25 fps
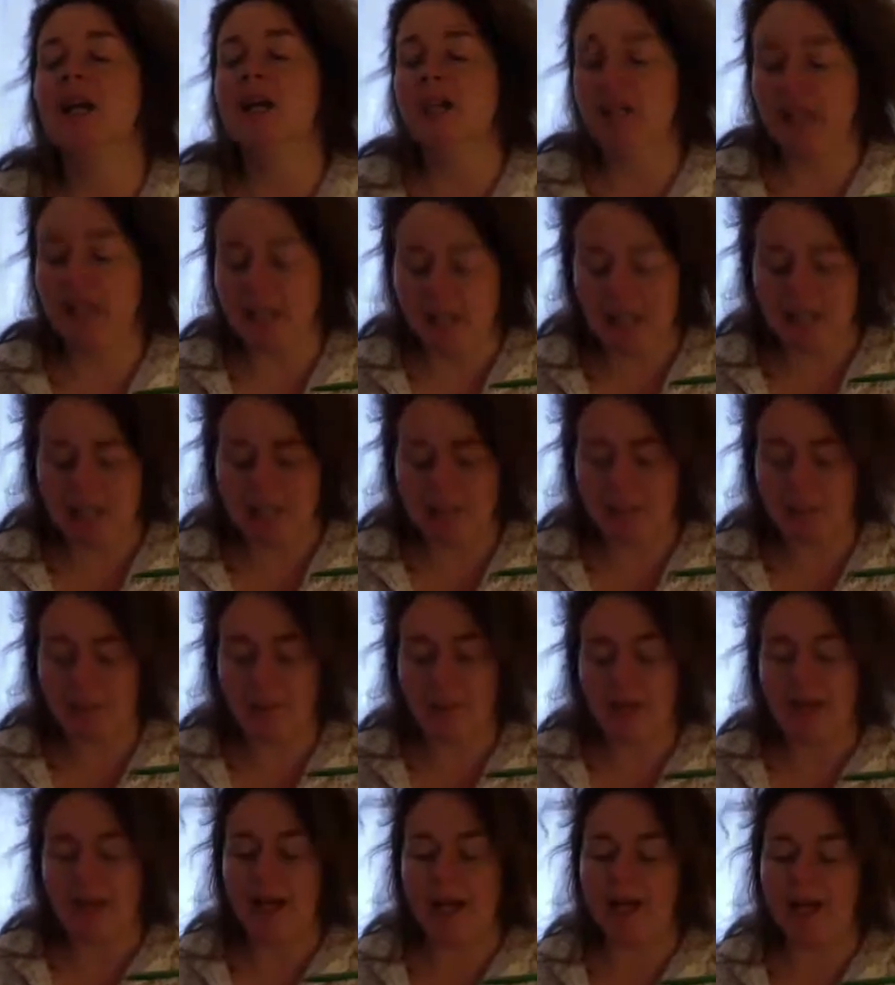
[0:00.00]
They get into
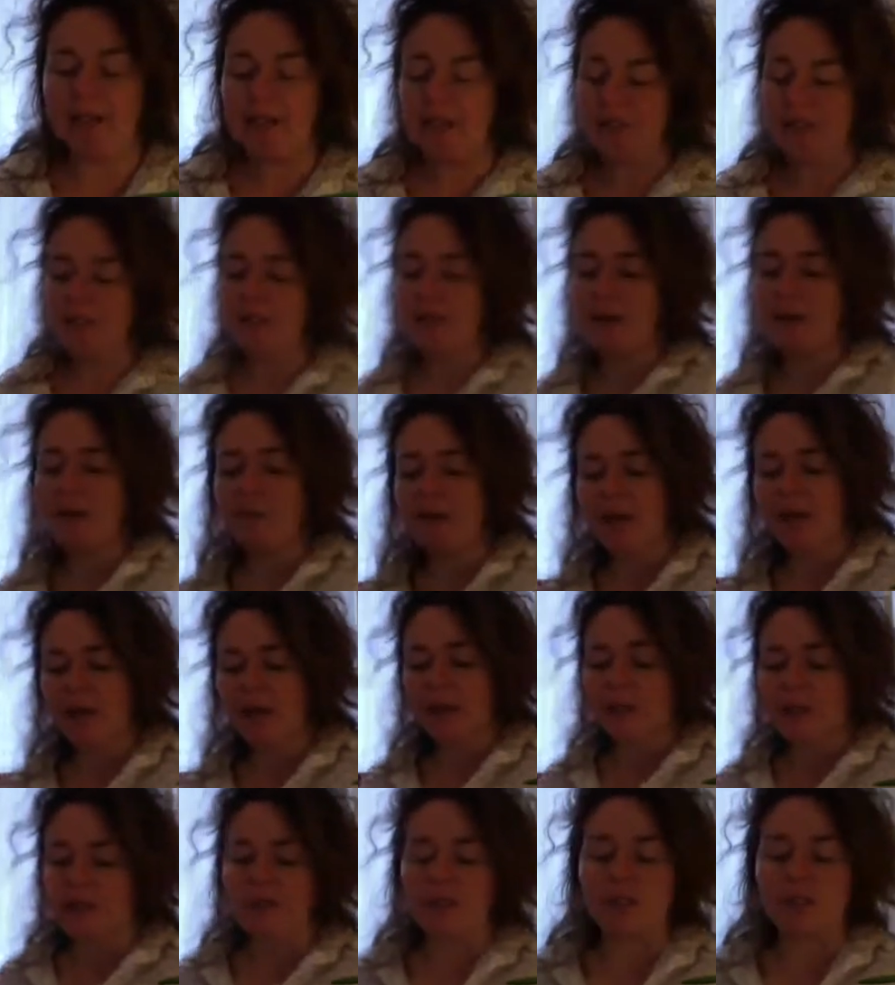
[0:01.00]
bed. Some like to
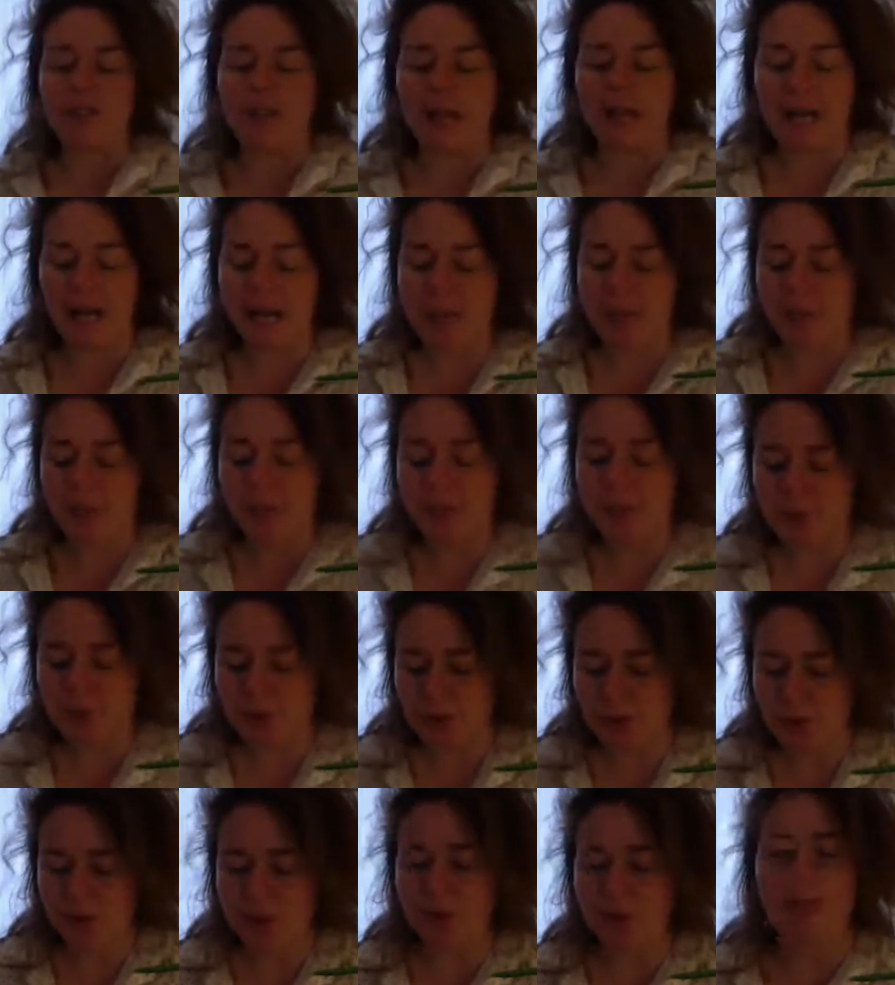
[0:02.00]
cross their ankles,
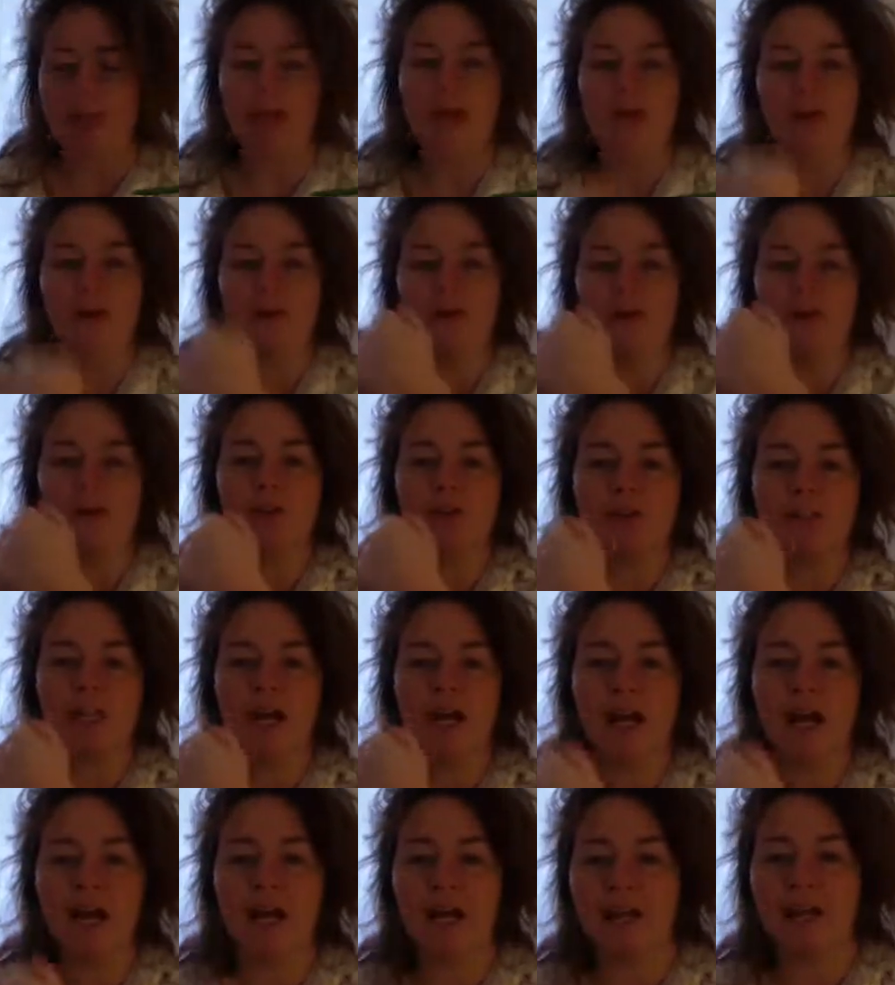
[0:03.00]
cross their
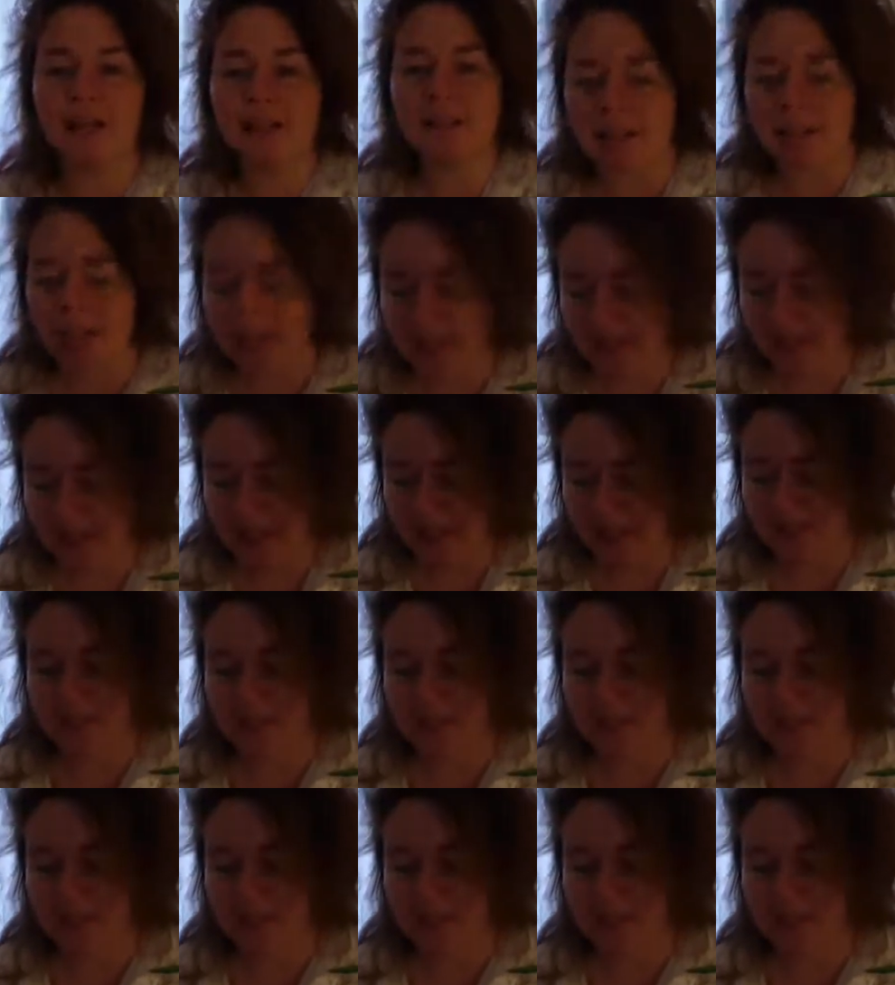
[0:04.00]
hands like this.